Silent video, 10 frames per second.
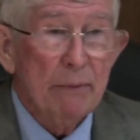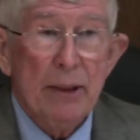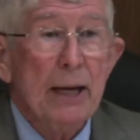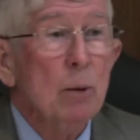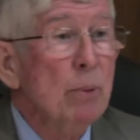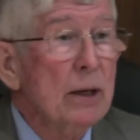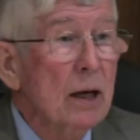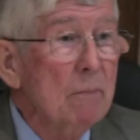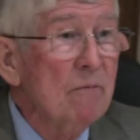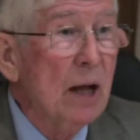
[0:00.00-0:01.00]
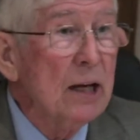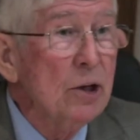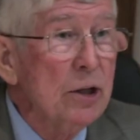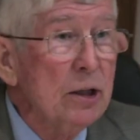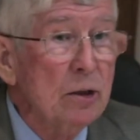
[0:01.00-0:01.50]
They can become
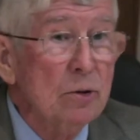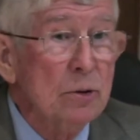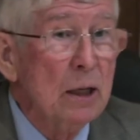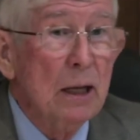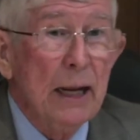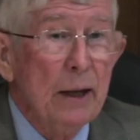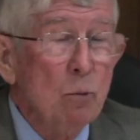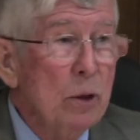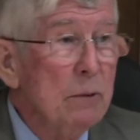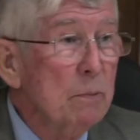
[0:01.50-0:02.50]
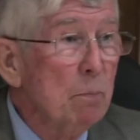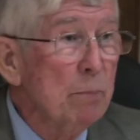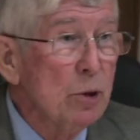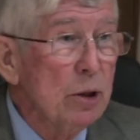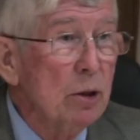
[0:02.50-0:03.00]
volunteers, and when
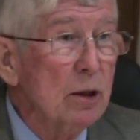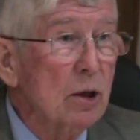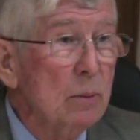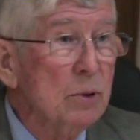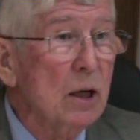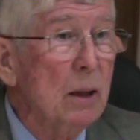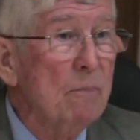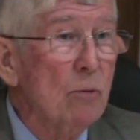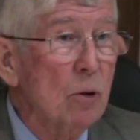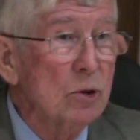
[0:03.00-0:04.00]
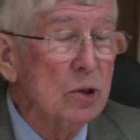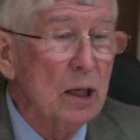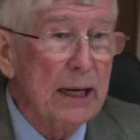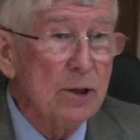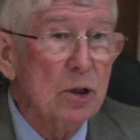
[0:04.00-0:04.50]
material comes up for
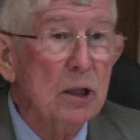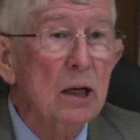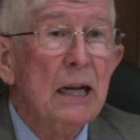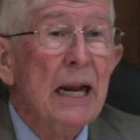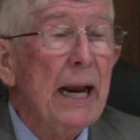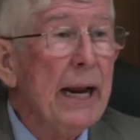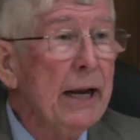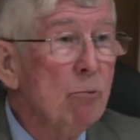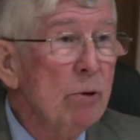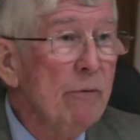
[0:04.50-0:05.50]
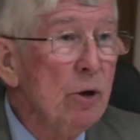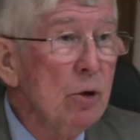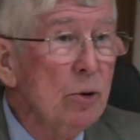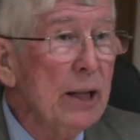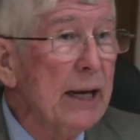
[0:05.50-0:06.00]
selection and
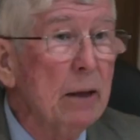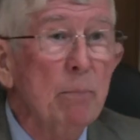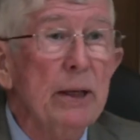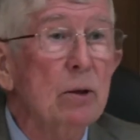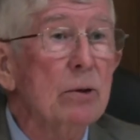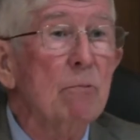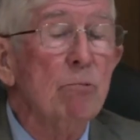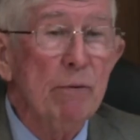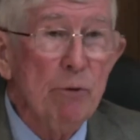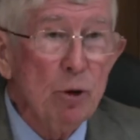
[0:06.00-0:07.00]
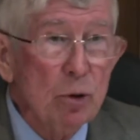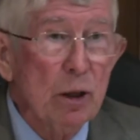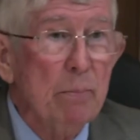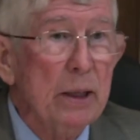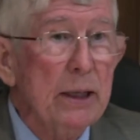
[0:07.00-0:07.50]
review, they can be on the review
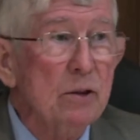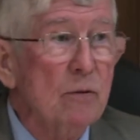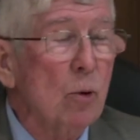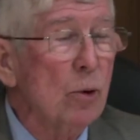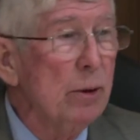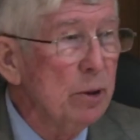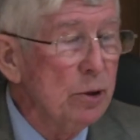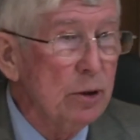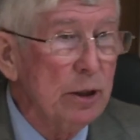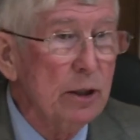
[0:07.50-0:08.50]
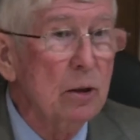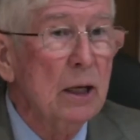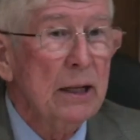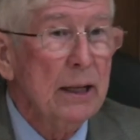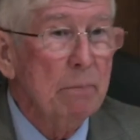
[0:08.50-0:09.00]
committees for the material
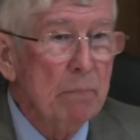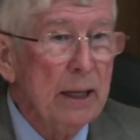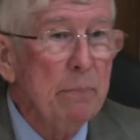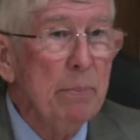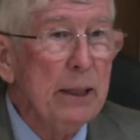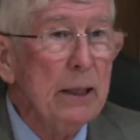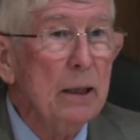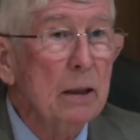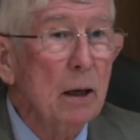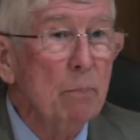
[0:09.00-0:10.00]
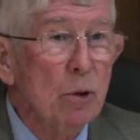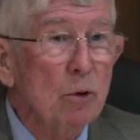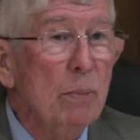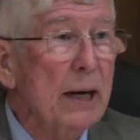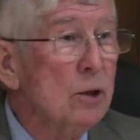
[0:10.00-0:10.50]
that may be
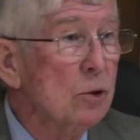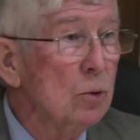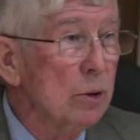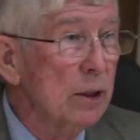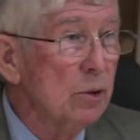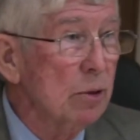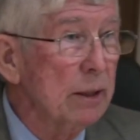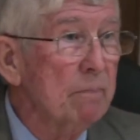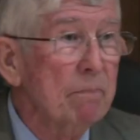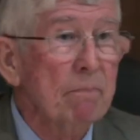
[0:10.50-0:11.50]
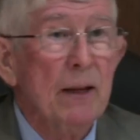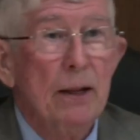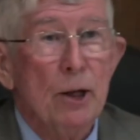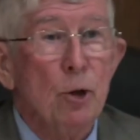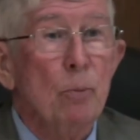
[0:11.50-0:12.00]
approved by the school district.
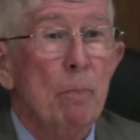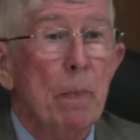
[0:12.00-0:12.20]
Thank you.